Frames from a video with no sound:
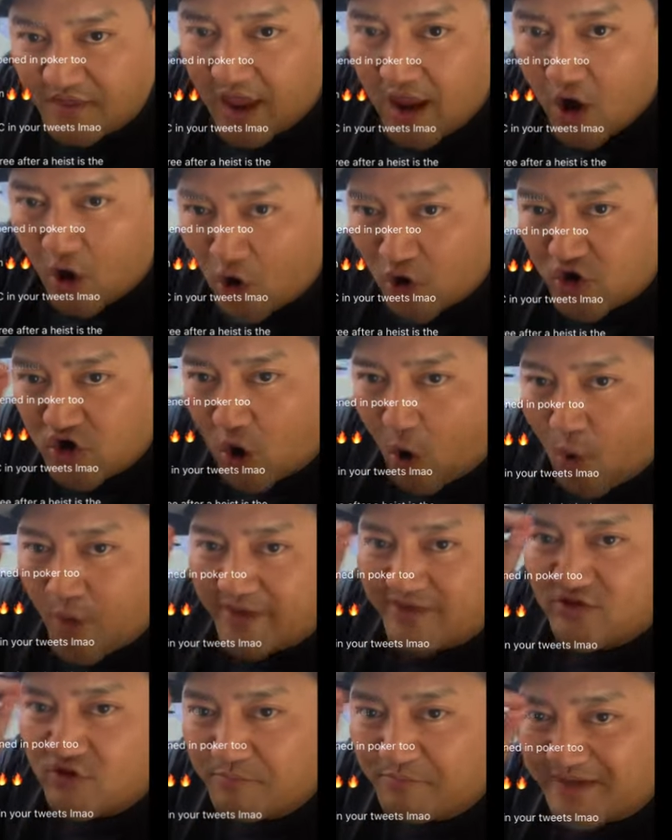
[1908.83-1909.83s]
They are
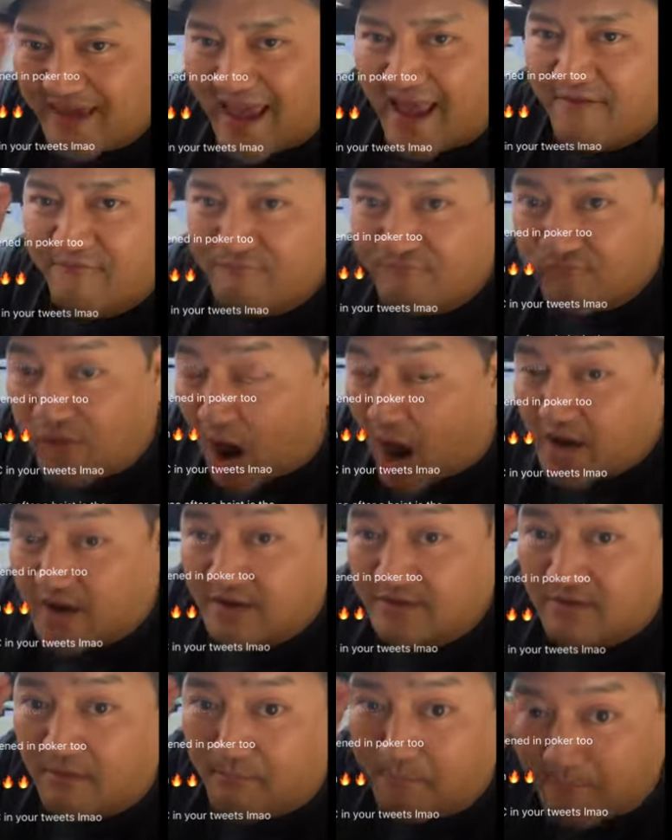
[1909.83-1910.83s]
going to get
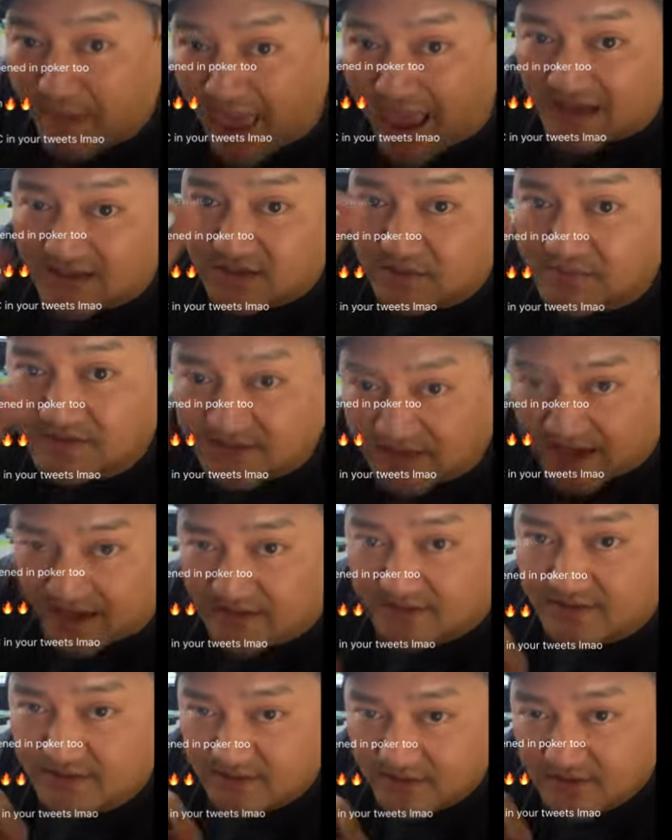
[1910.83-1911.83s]
fucking the maximum
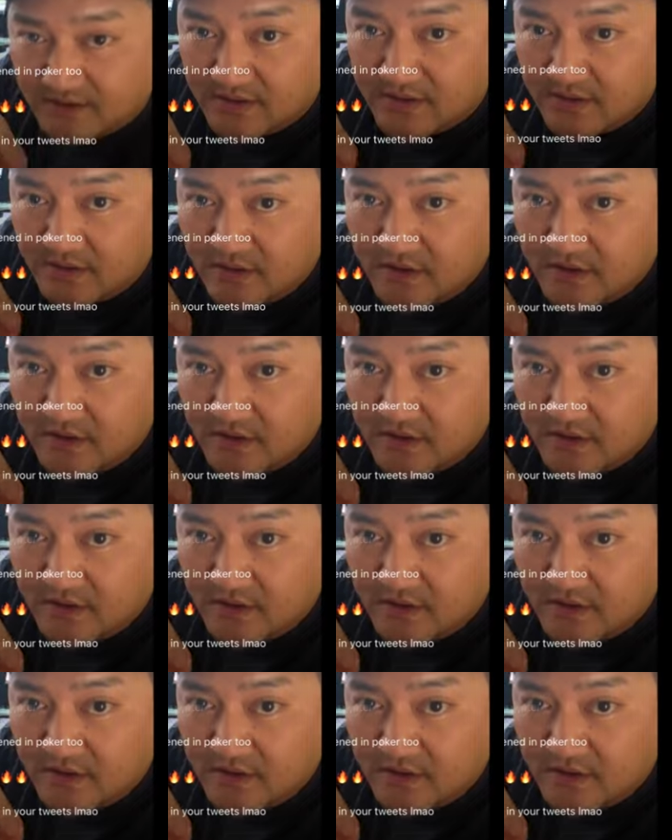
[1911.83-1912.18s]
sense.